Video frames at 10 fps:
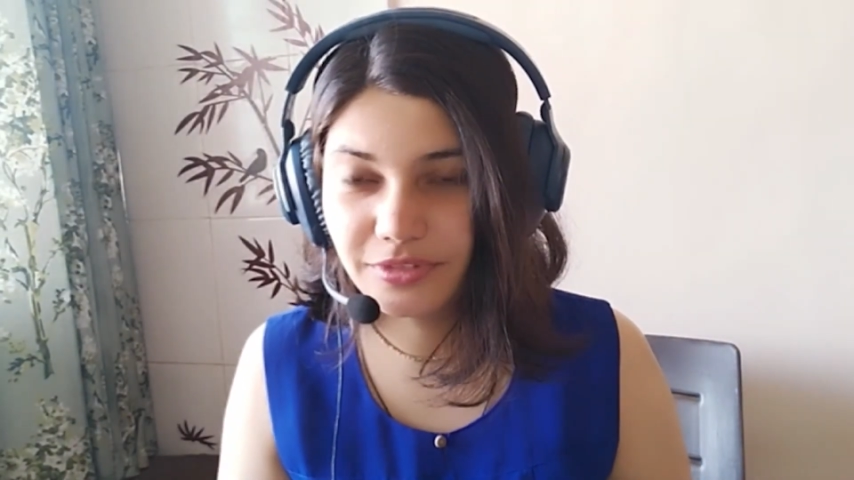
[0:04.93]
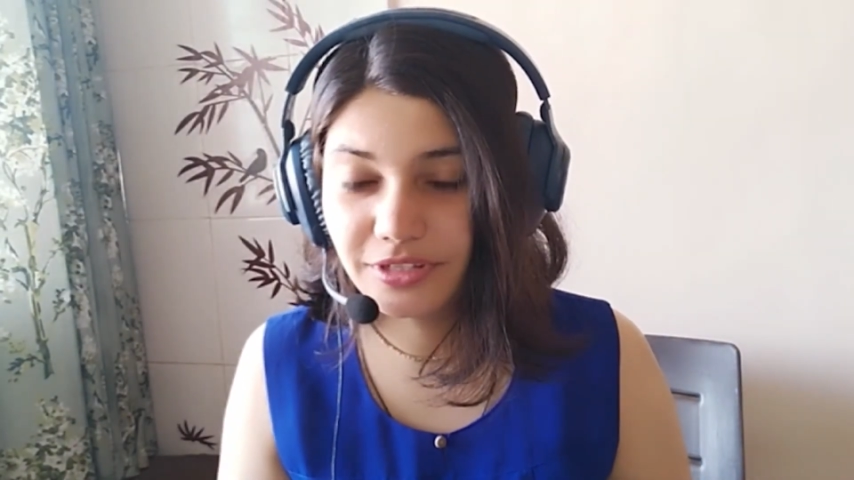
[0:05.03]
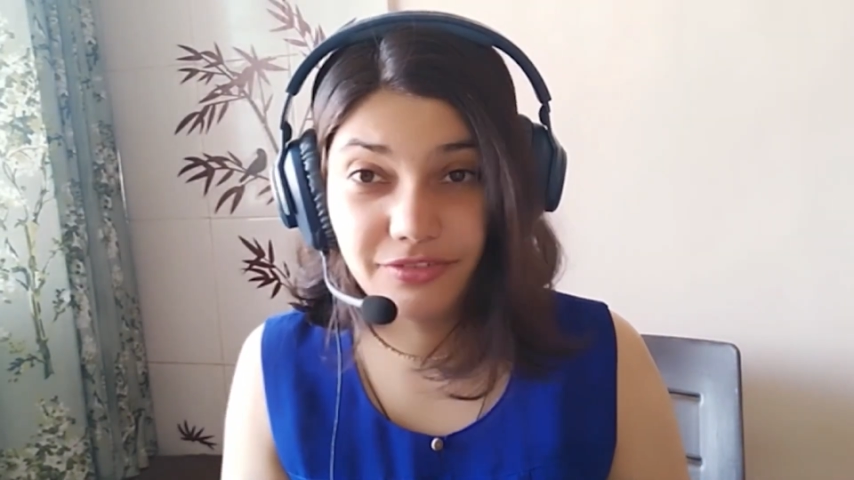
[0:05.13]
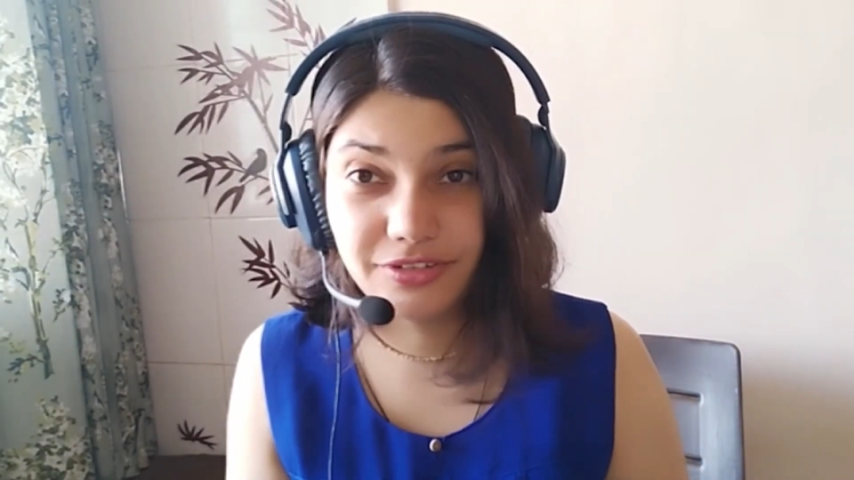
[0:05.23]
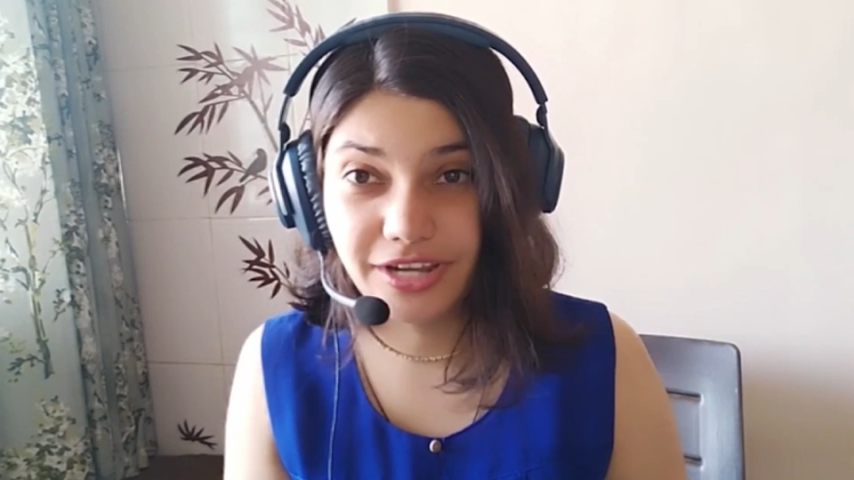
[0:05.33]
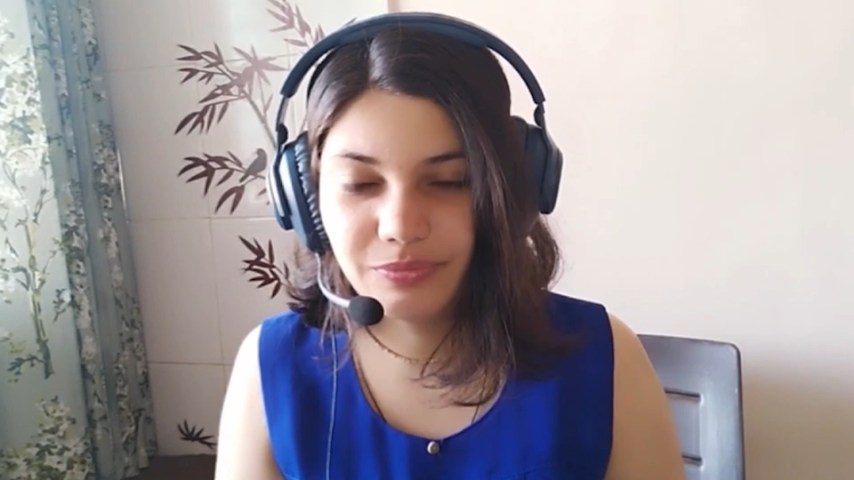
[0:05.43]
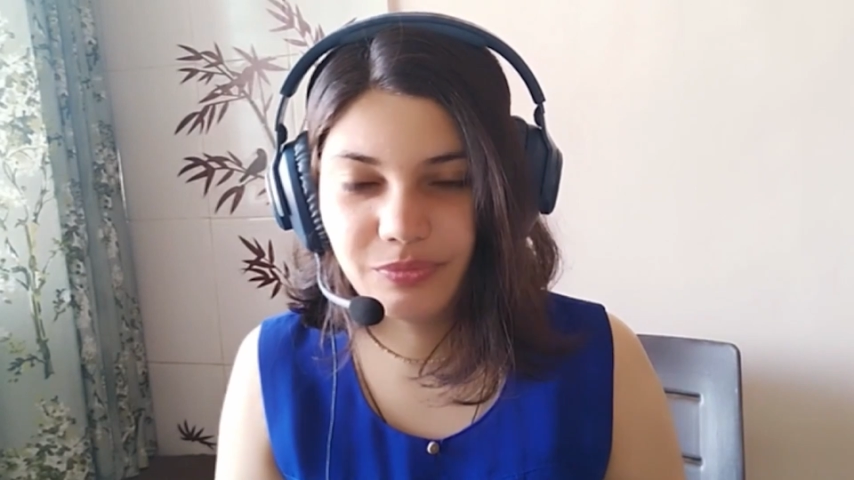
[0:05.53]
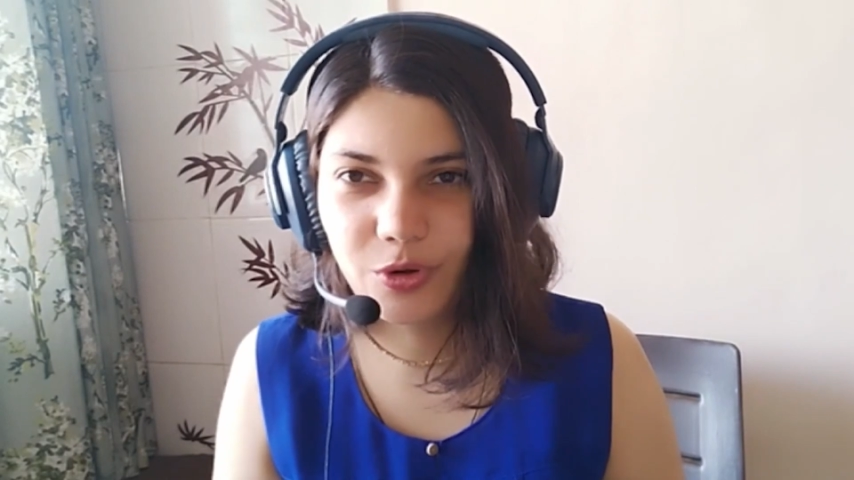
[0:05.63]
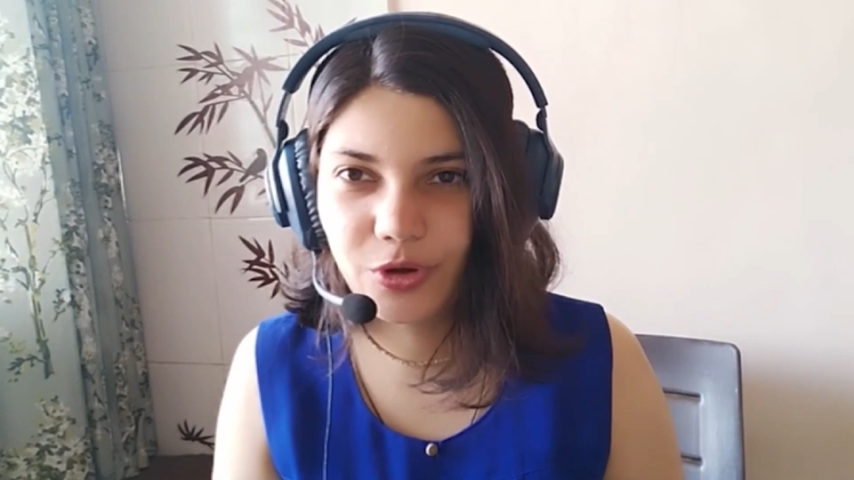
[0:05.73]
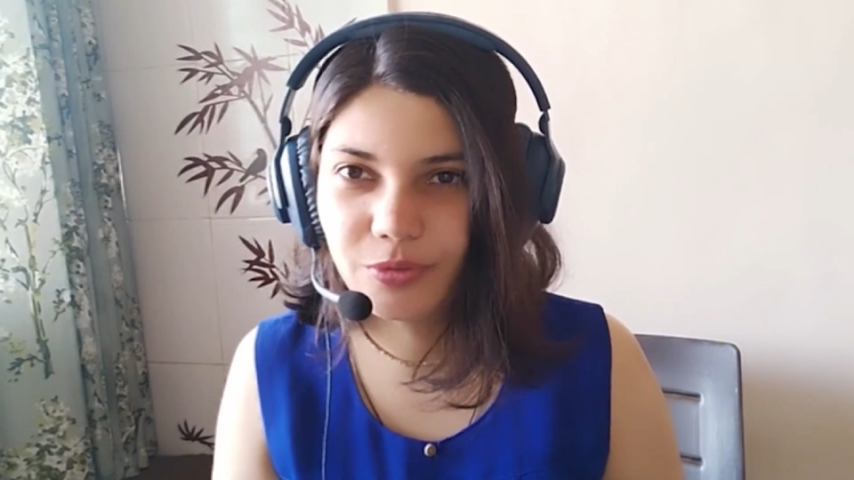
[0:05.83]
loved
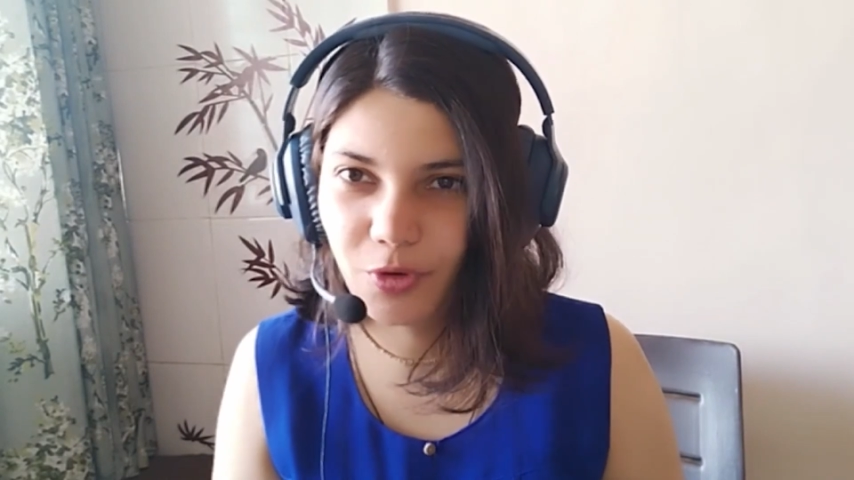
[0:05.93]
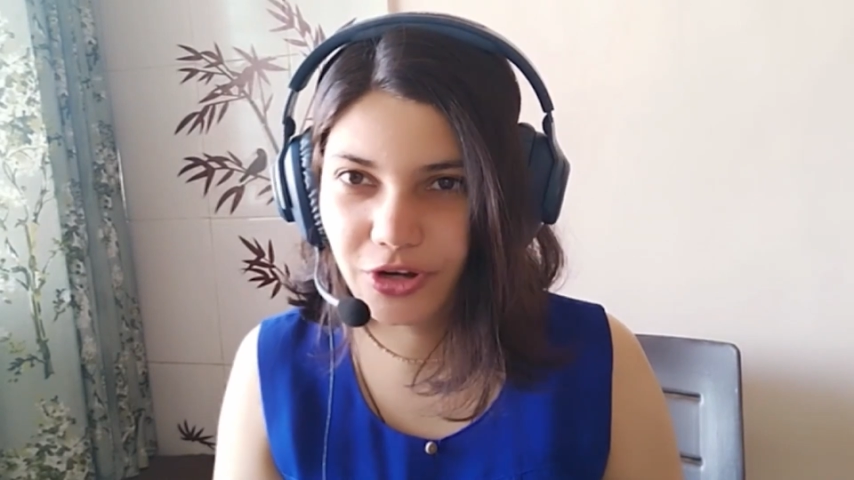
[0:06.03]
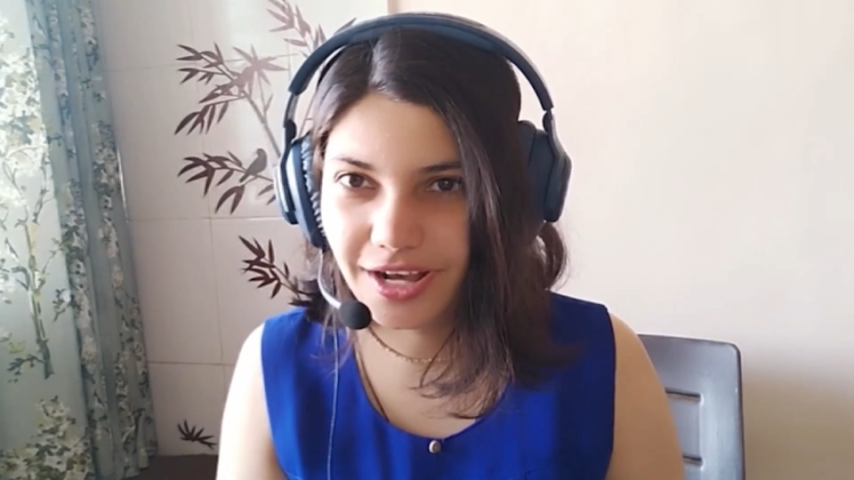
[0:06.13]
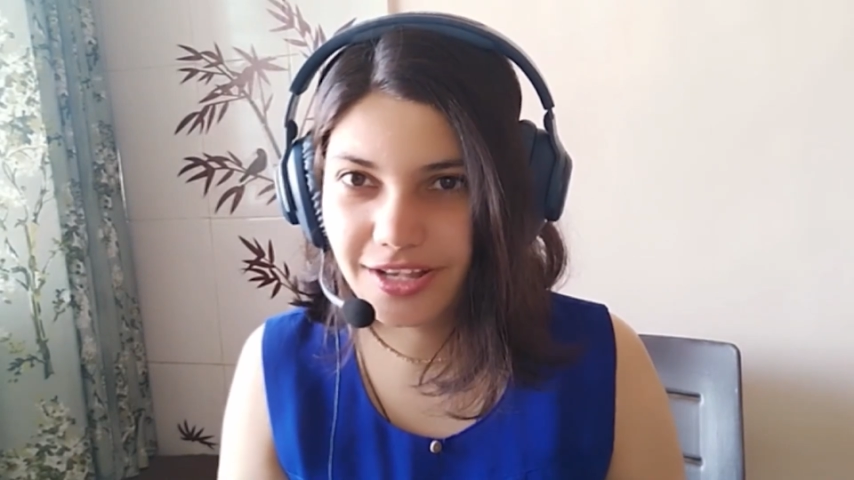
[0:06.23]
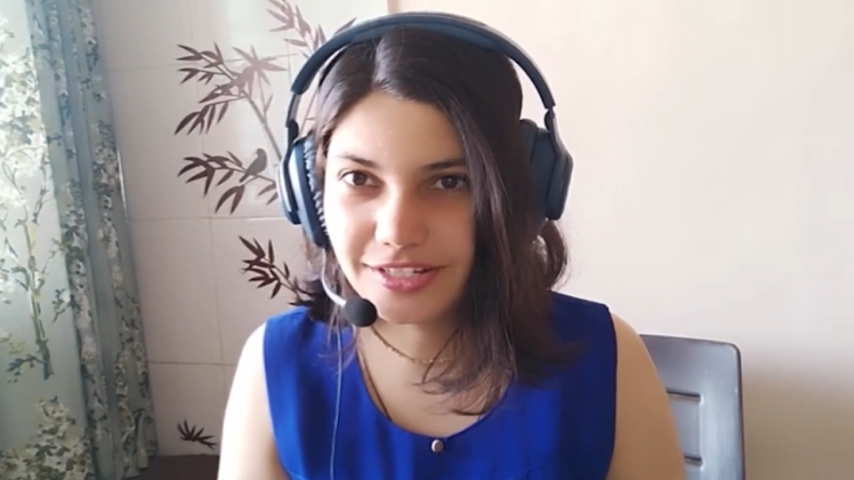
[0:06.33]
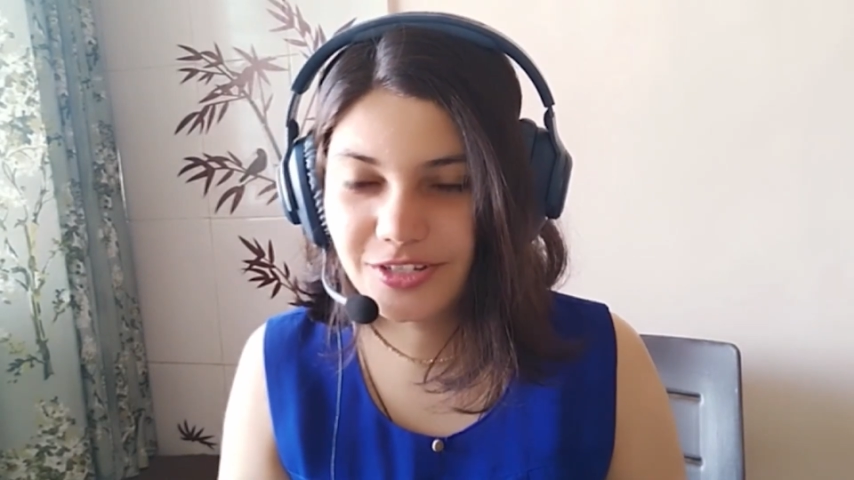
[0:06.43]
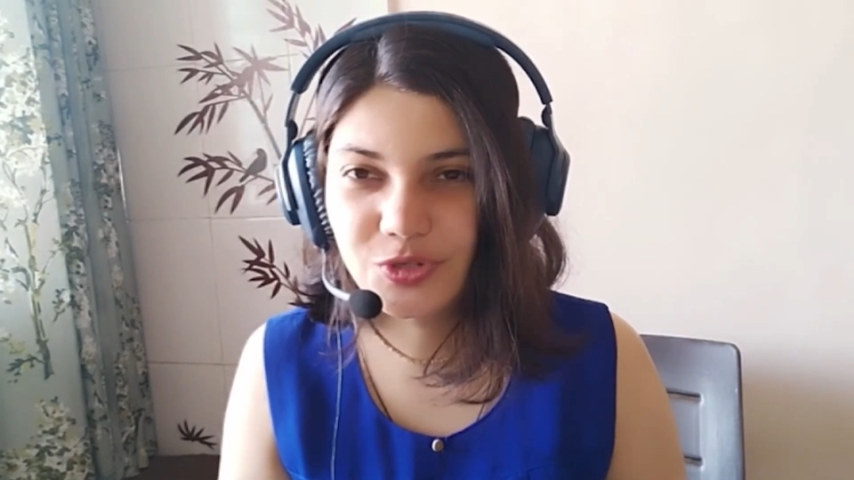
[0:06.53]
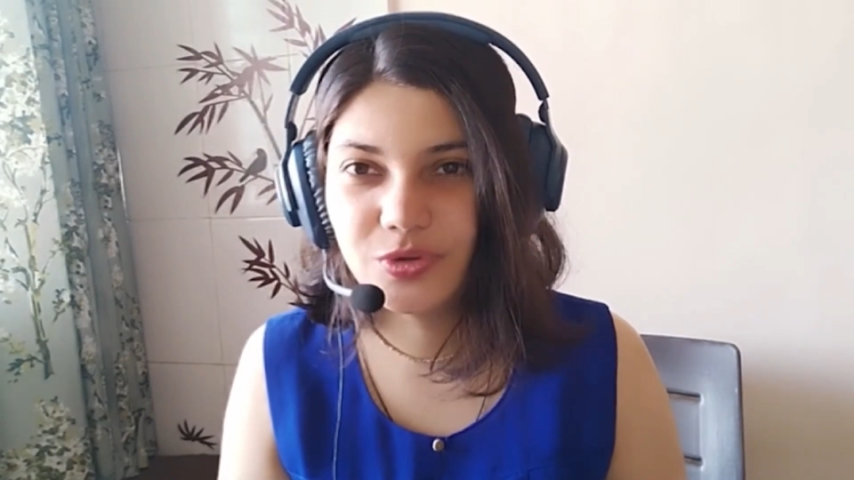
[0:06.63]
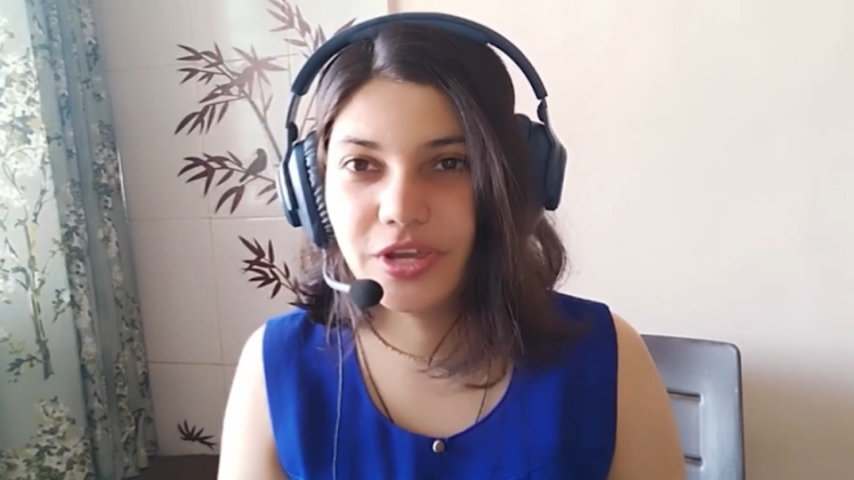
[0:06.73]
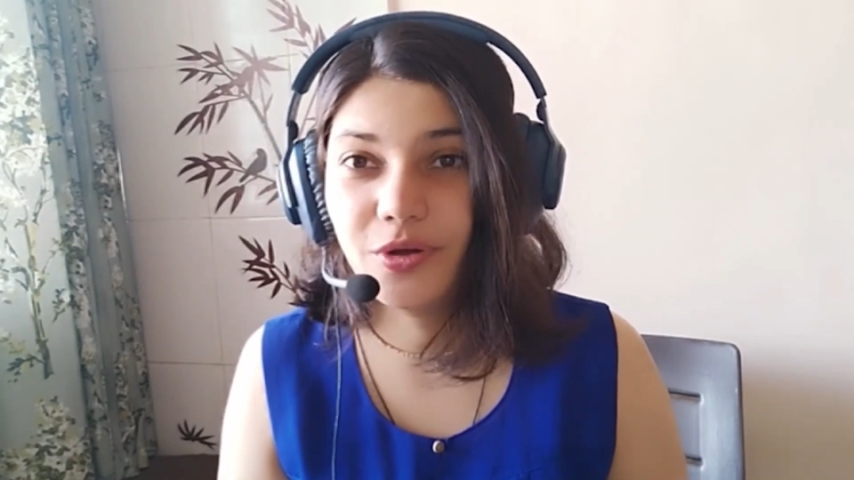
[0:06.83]
app for
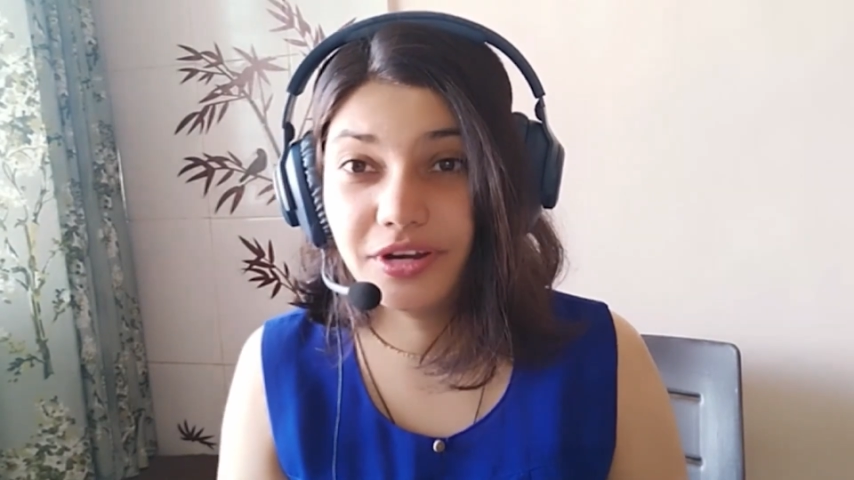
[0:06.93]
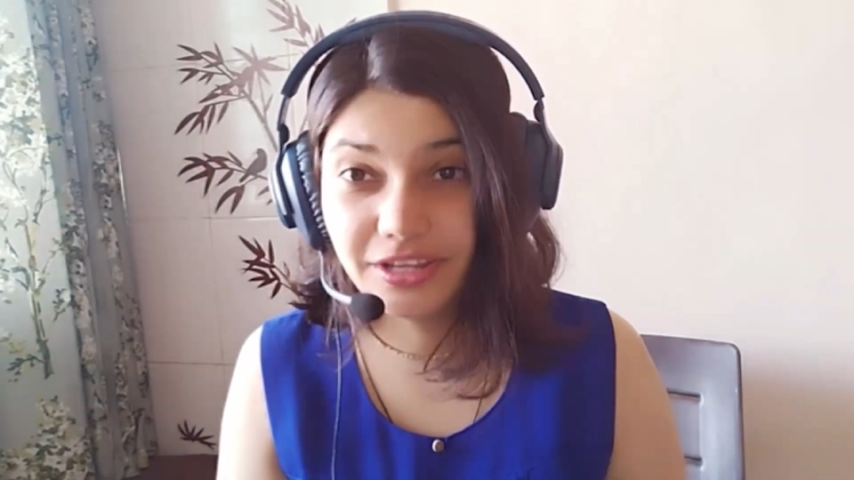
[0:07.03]
podcasters to record their